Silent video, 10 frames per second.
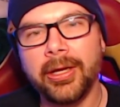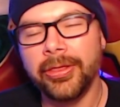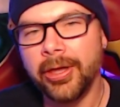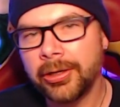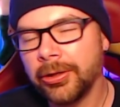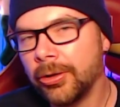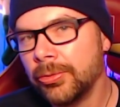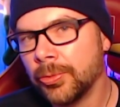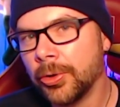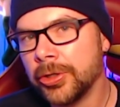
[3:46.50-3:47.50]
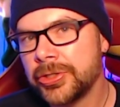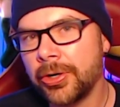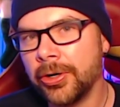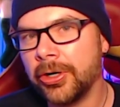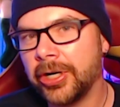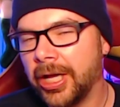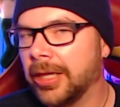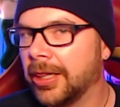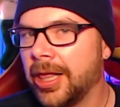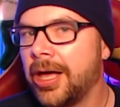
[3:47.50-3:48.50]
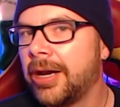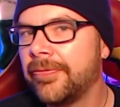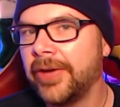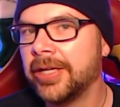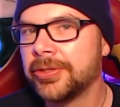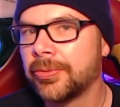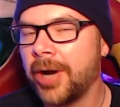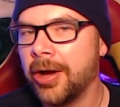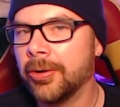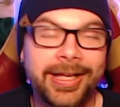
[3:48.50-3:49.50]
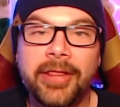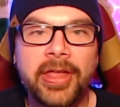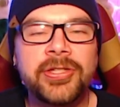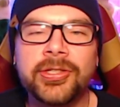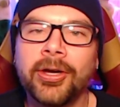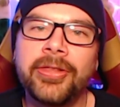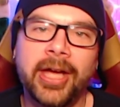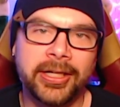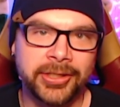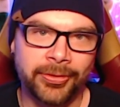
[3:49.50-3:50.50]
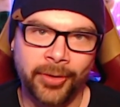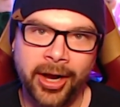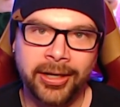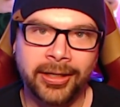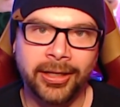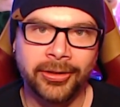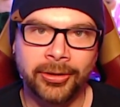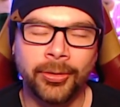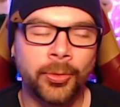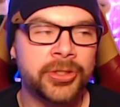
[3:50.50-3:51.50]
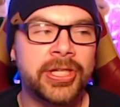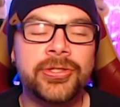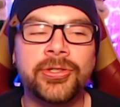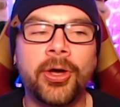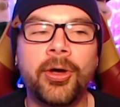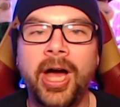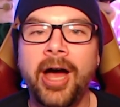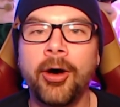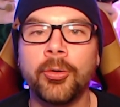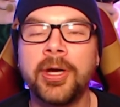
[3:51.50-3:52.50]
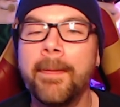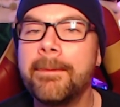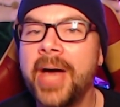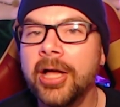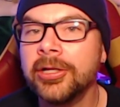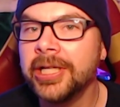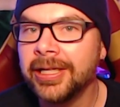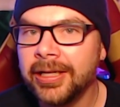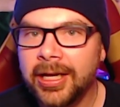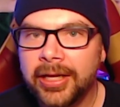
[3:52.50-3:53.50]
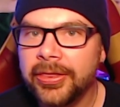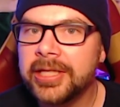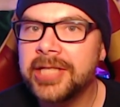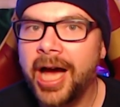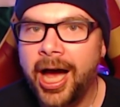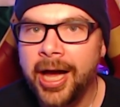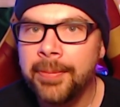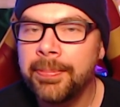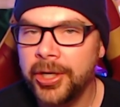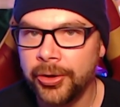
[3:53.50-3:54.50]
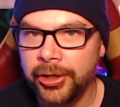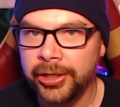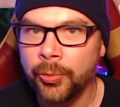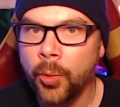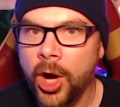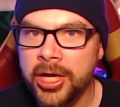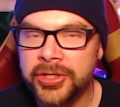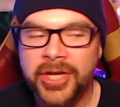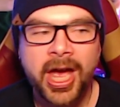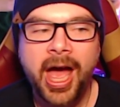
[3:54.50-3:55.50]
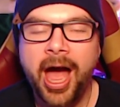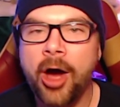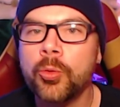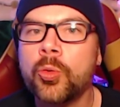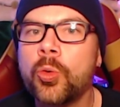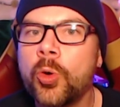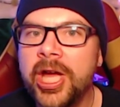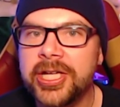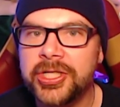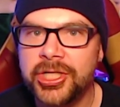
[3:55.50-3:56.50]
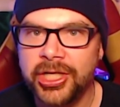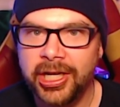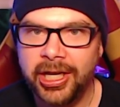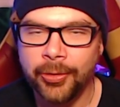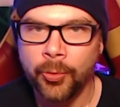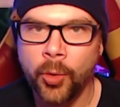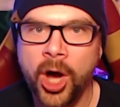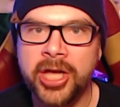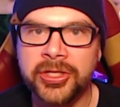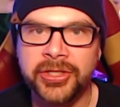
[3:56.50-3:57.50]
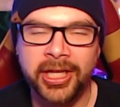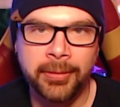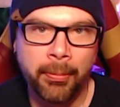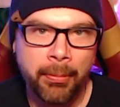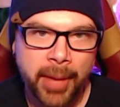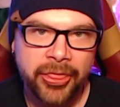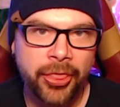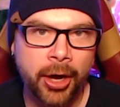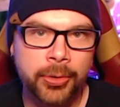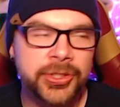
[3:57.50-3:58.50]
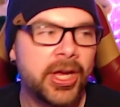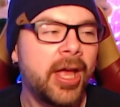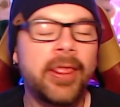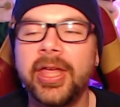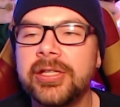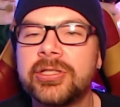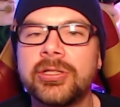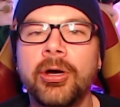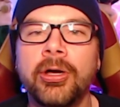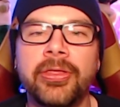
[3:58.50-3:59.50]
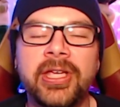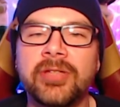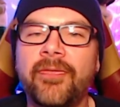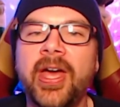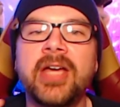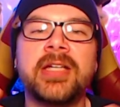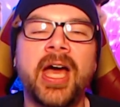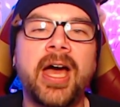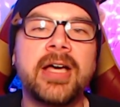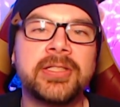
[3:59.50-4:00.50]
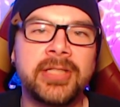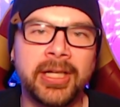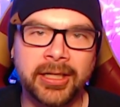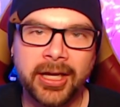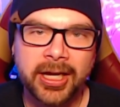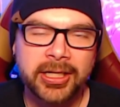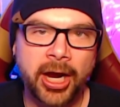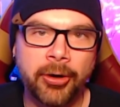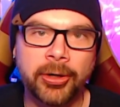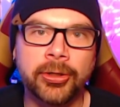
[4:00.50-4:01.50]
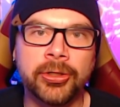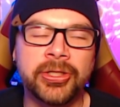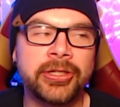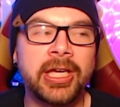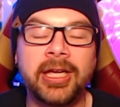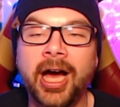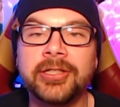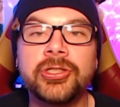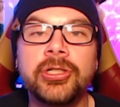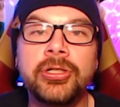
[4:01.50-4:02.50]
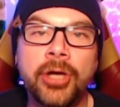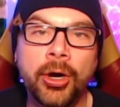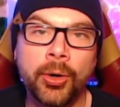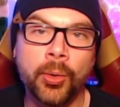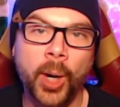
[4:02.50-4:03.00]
The Clone Wars turned a lot of fans around. They saw the excellent writing in the Clone Wars. They saw how compelling the time period was, how rich it was in mythos. They saw these fantastic characters that they got to know